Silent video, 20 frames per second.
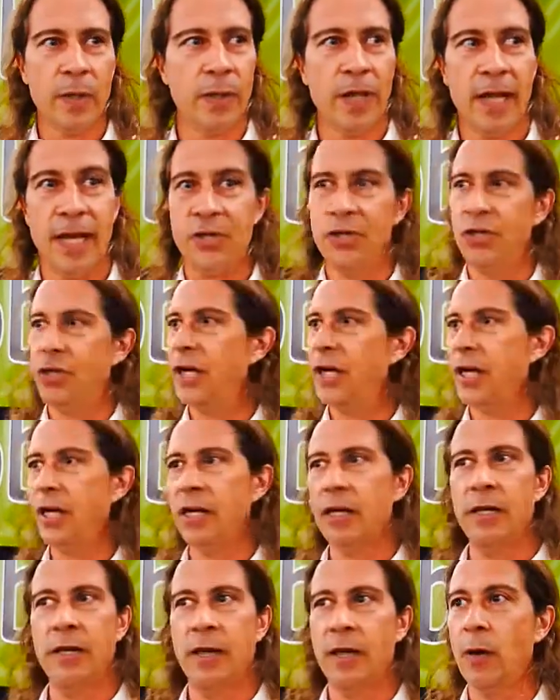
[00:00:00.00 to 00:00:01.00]

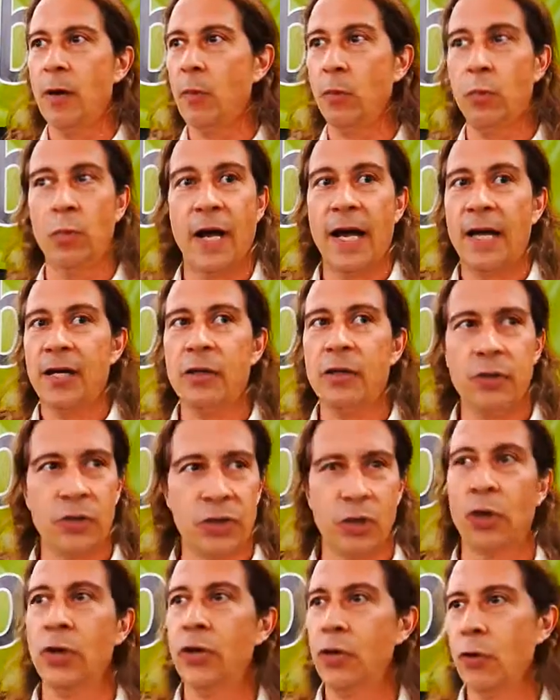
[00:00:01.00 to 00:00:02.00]
educated, and how do you
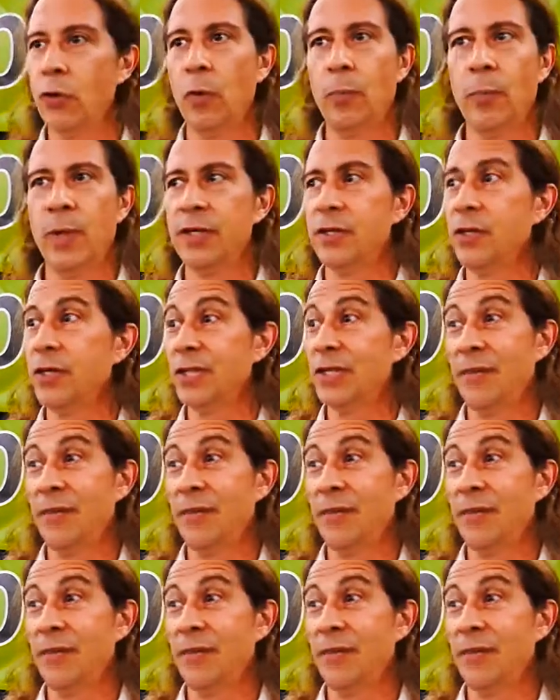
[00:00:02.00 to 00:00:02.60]
start your own business,